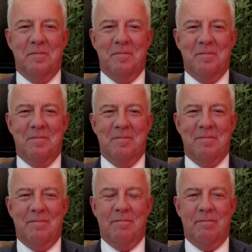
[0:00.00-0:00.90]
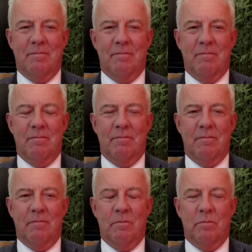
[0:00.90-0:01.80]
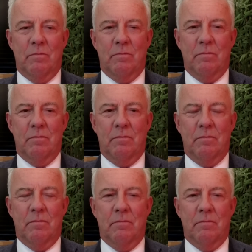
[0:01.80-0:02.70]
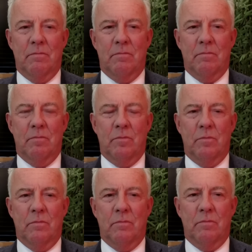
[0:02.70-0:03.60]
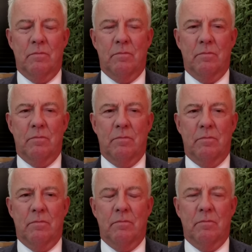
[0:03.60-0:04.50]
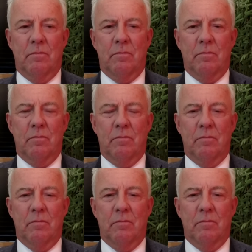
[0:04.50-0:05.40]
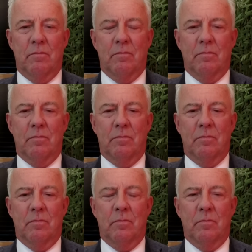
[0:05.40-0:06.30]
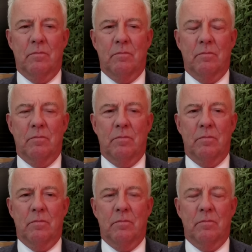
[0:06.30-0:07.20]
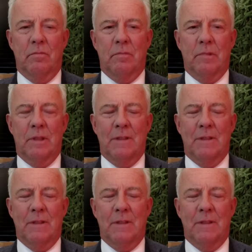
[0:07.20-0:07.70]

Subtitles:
(silent)